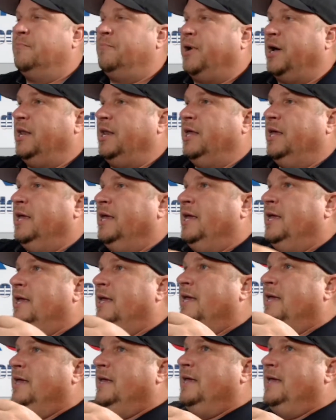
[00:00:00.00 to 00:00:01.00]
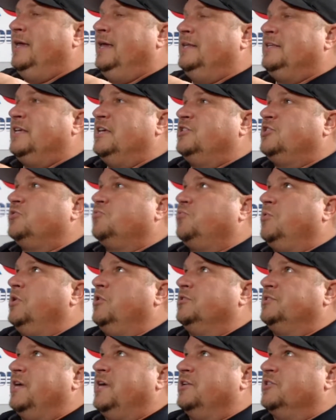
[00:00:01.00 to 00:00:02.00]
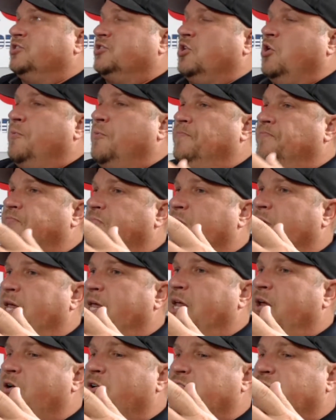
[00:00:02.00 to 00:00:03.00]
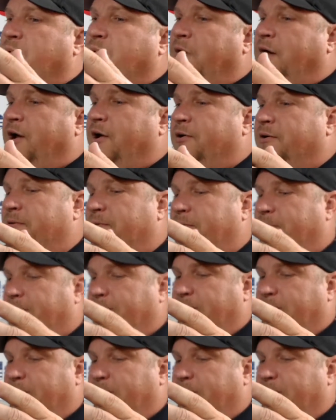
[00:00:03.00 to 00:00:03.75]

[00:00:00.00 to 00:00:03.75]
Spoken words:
But it's just one of those things. So here's where